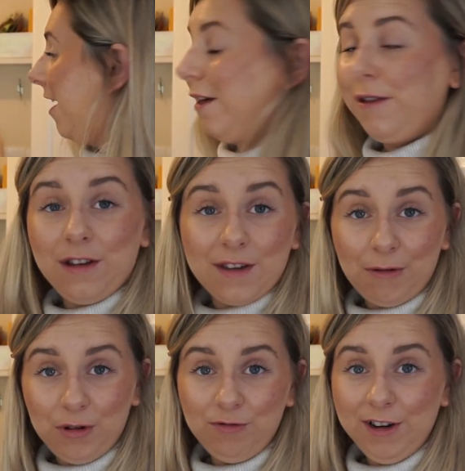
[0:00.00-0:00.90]
I think that
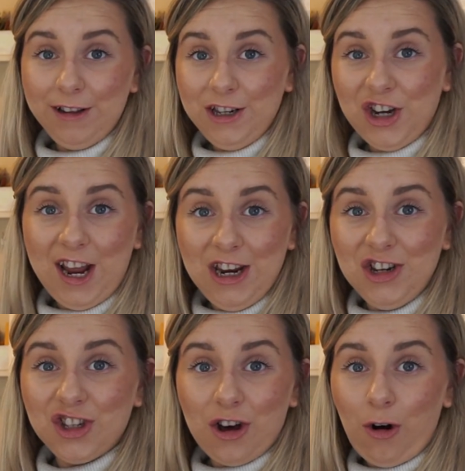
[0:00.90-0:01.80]
will really
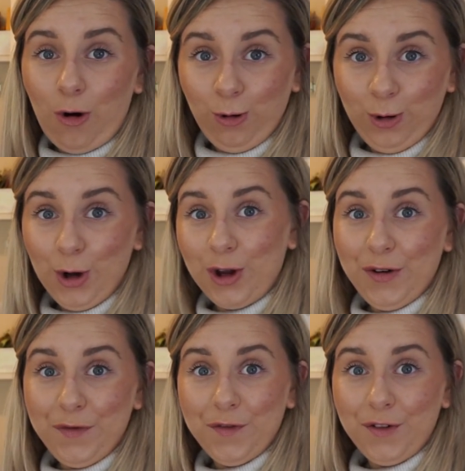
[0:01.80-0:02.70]
change the whole look
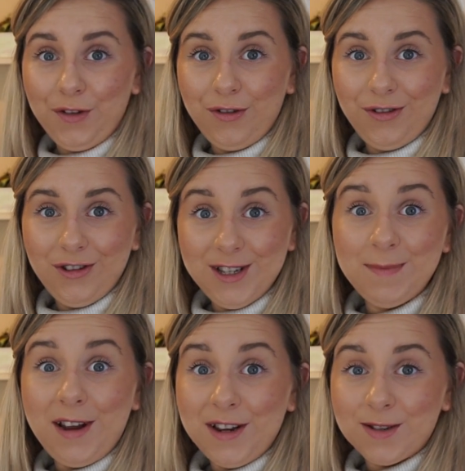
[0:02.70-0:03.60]
of the
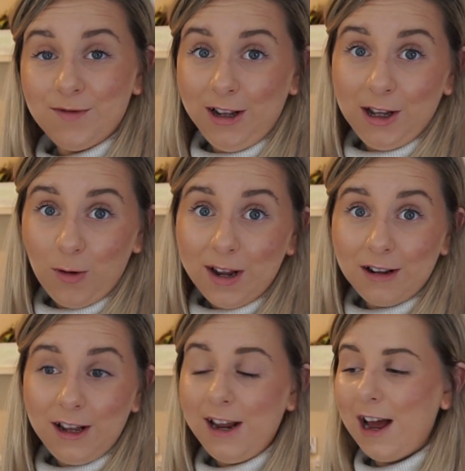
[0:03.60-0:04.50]
space really
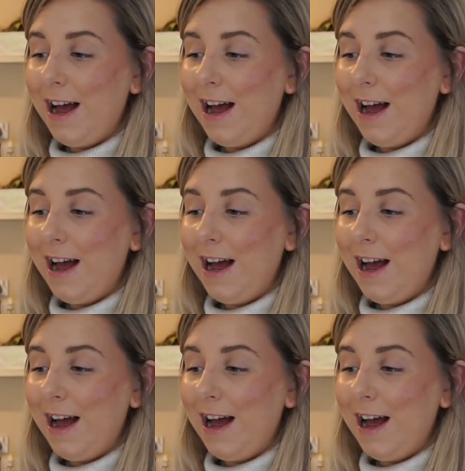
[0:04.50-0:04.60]
quickly.